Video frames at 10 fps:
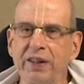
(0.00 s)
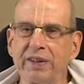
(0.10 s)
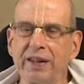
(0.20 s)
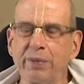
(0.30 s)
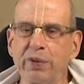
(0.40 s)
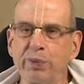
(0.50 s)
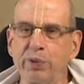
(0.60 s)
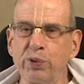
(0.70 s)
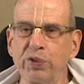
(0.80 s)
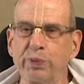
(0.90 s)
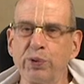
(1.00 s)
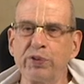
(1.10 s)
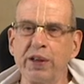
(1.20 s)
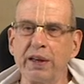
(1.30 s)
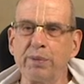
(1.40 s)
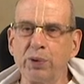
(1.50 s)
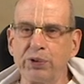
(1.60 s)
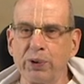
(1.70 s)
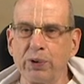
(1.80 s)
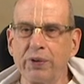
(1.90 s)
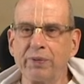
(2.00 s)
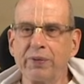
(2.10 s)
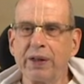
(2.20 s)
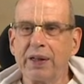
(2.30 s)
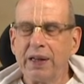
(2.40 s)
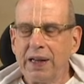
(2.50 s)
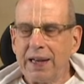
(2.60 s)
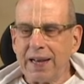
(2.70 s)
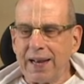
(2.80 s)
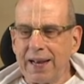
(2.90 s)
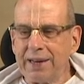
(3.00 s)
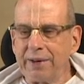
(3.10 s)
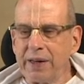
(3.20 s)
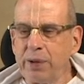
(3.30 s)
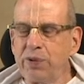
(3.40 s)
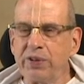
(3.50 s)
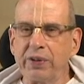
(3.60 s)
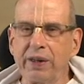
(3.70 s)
His name was Bruce Enomoto. And he was